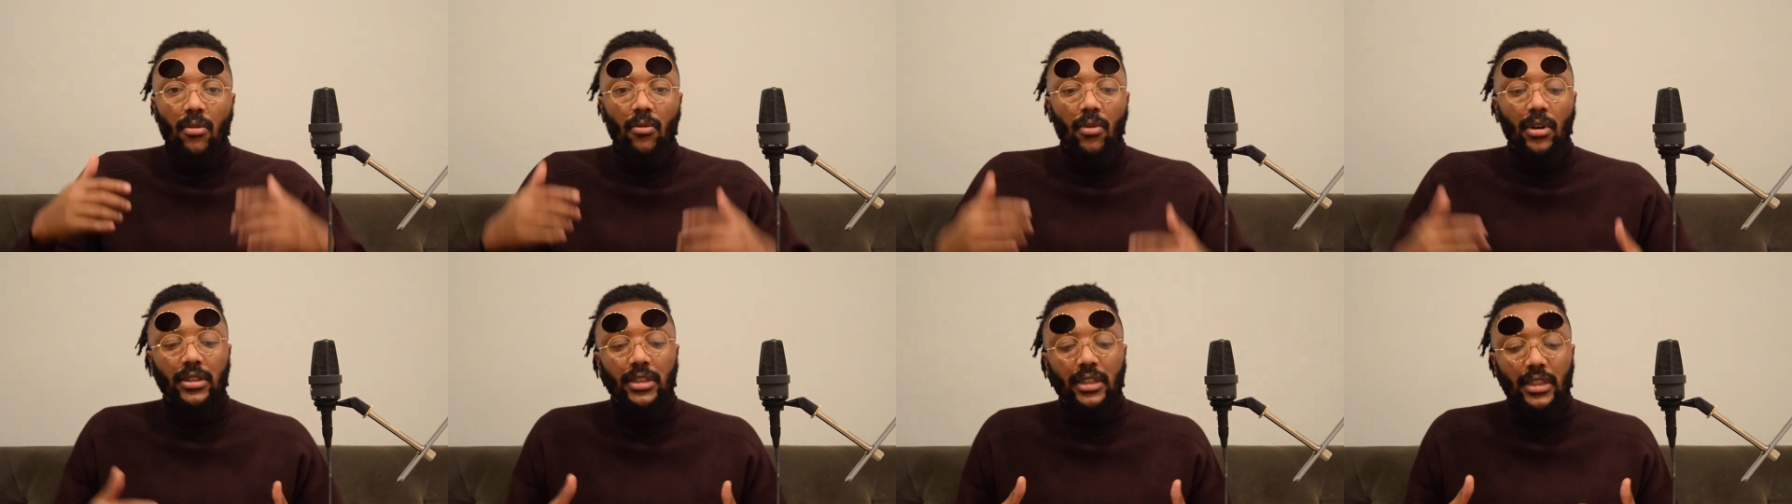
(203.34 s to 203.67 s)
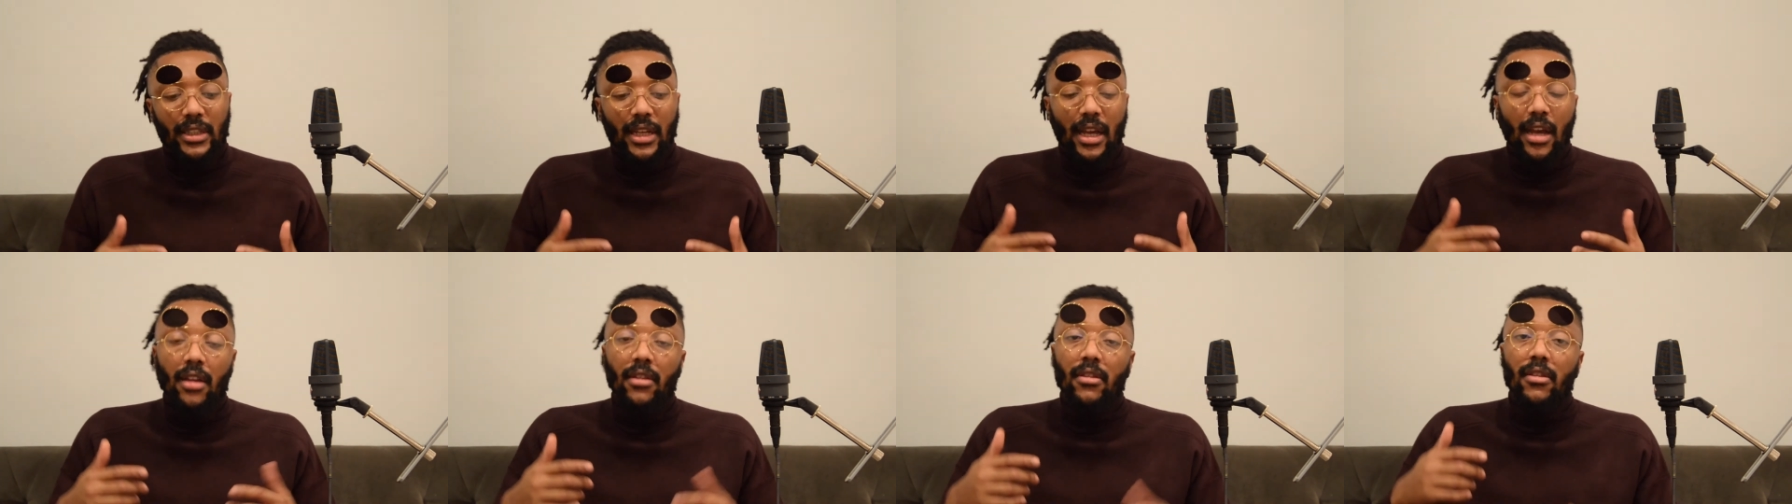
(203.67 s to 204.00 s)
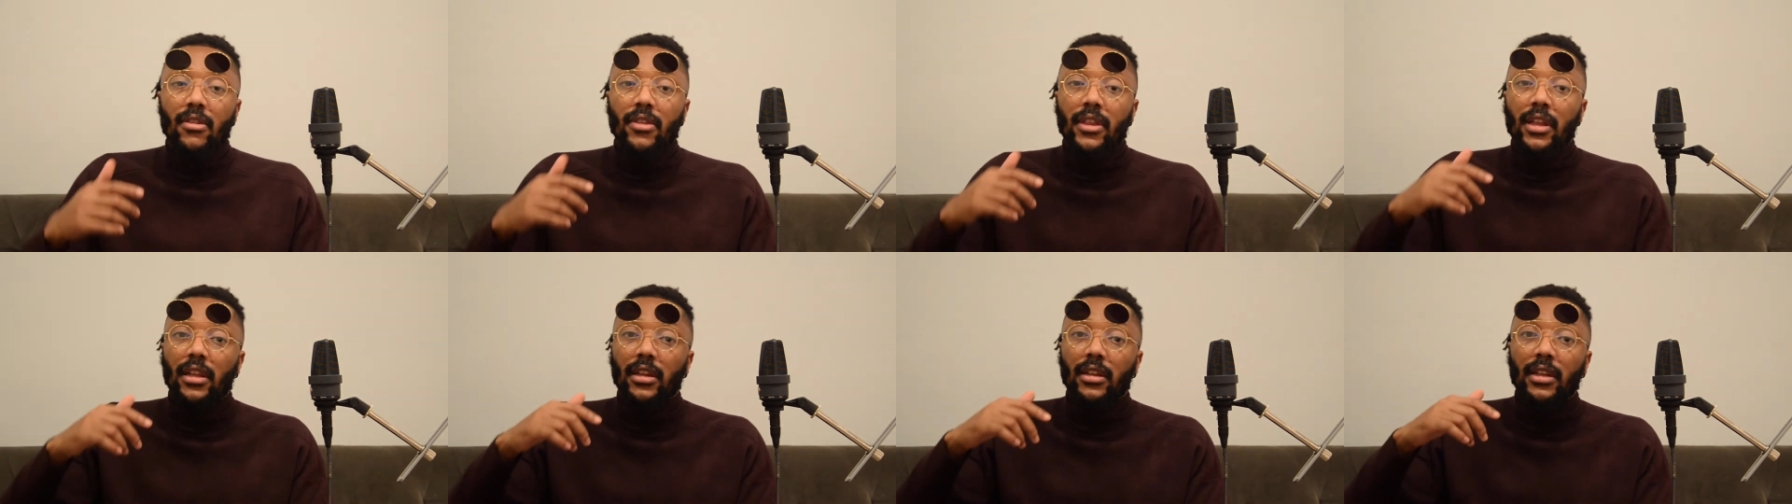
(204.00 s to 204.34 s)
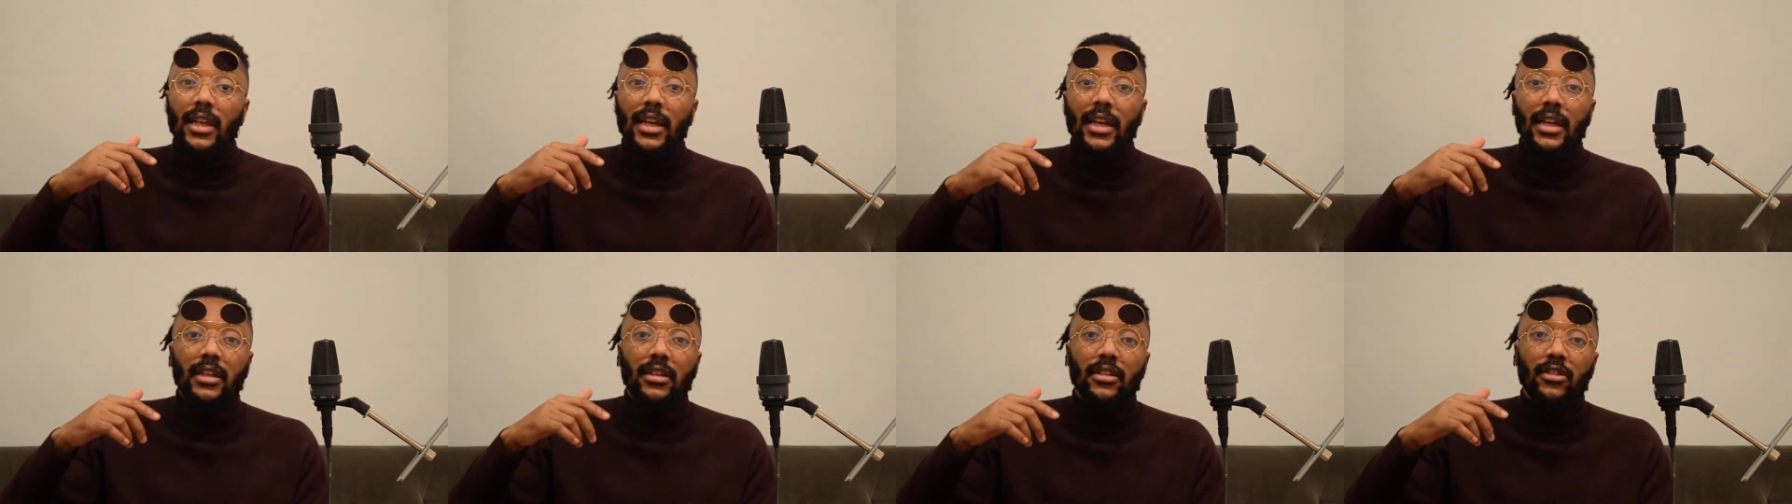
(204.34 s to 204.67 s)
Once again, the
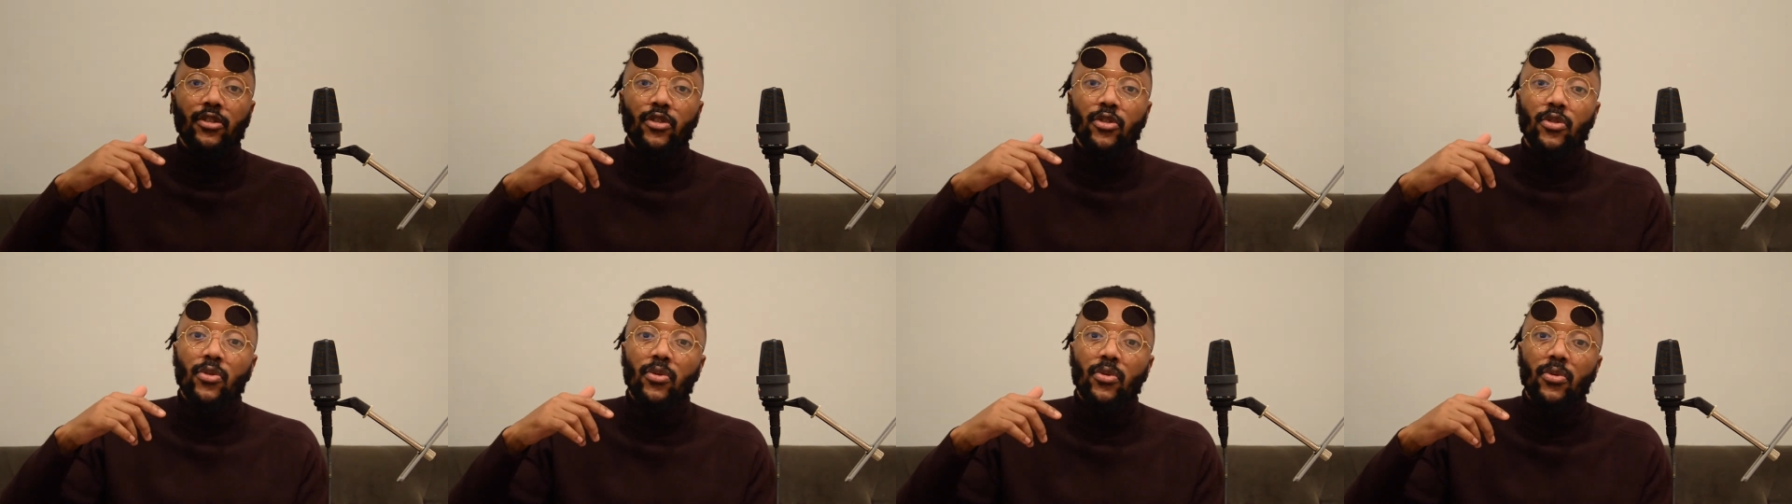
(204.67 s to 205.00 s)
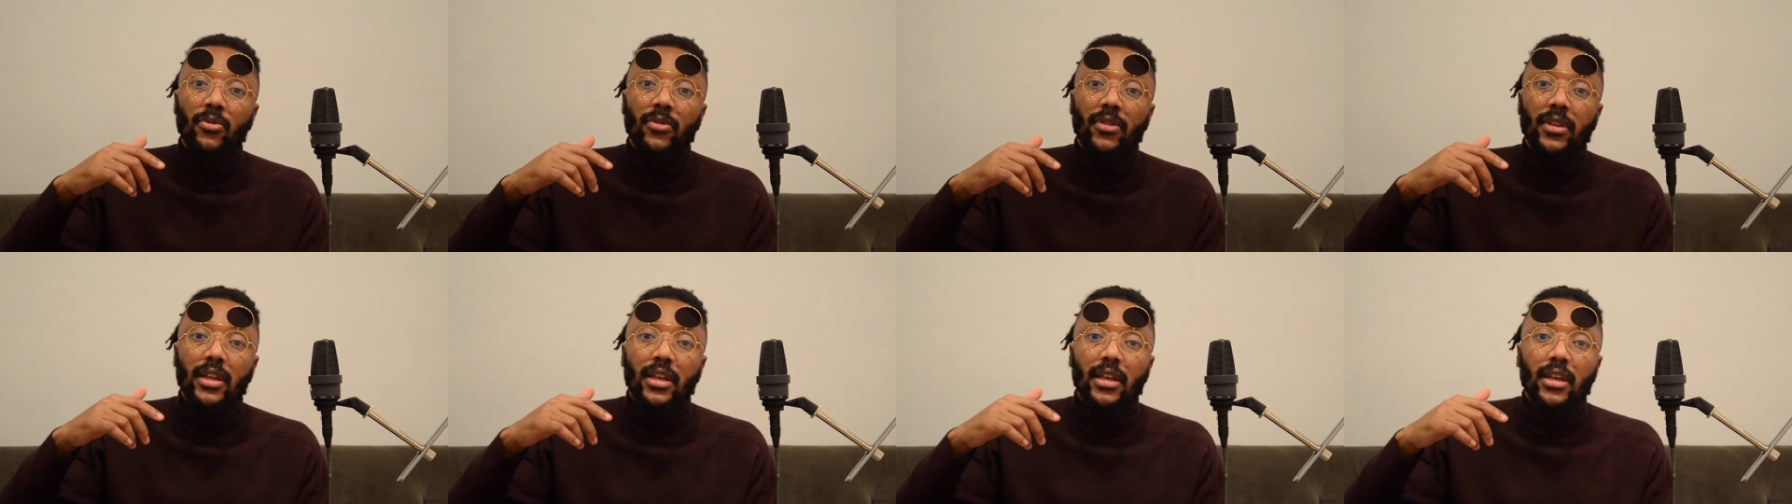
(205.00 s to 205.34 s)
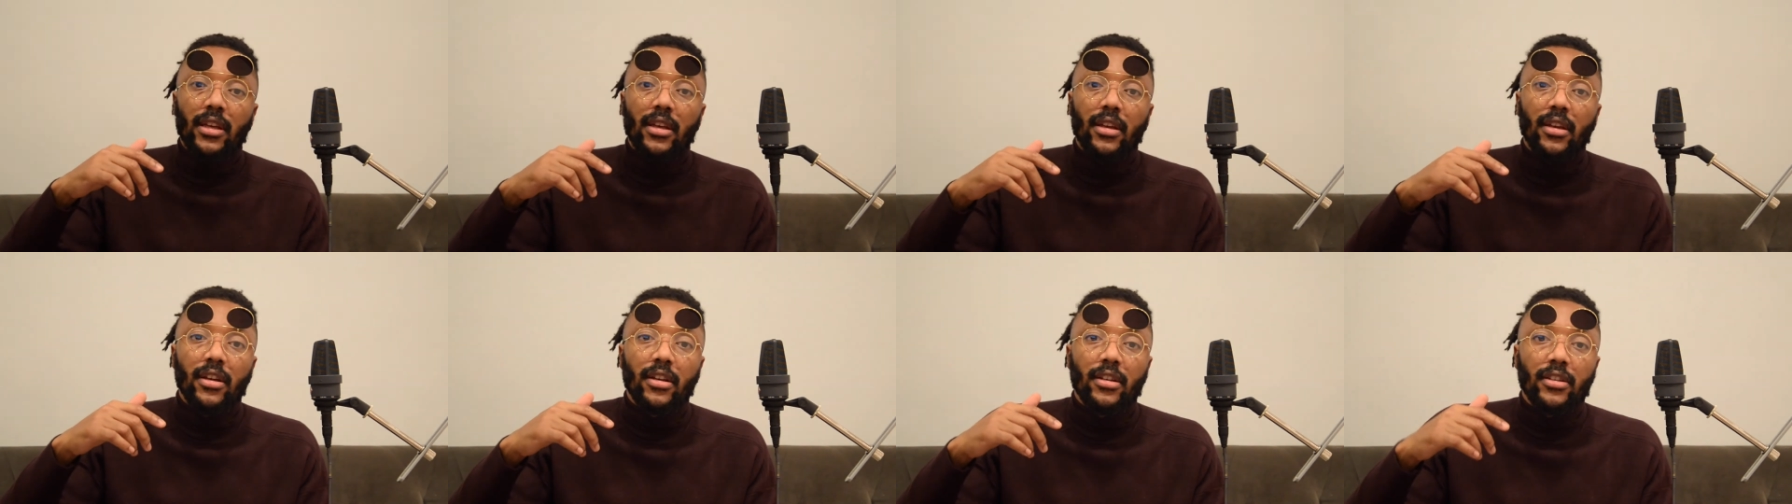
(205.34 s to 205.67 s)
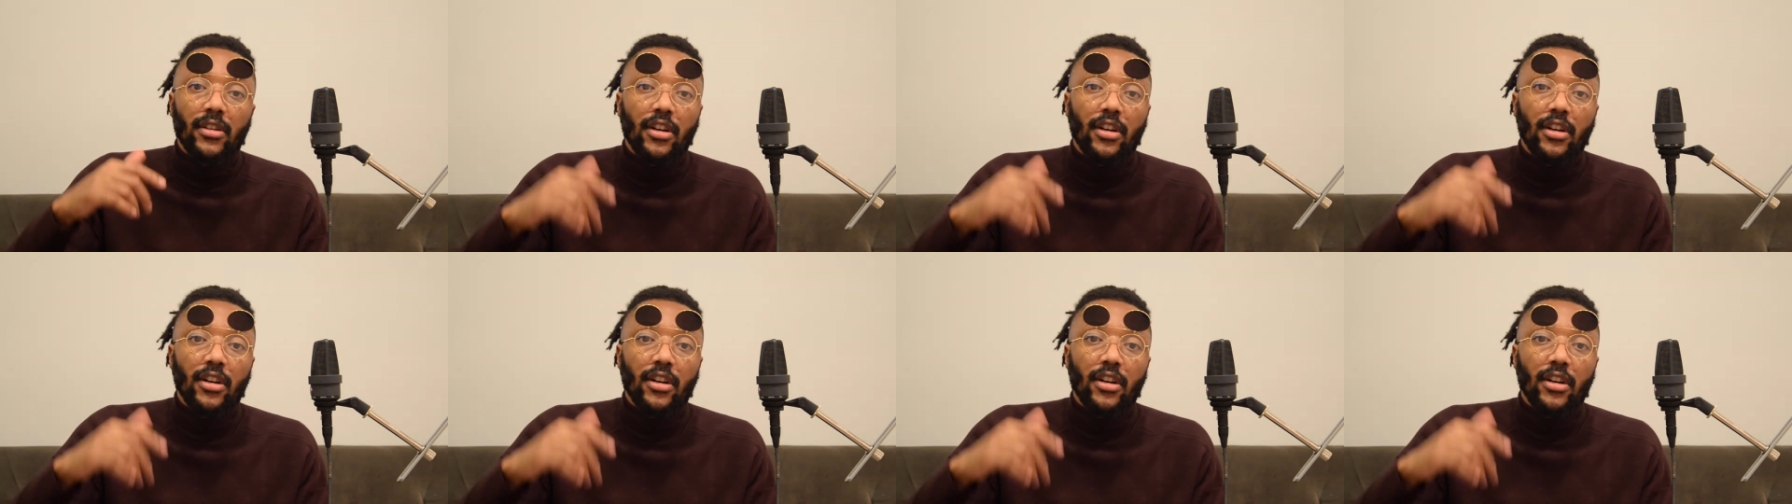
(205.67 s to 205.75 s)
link to the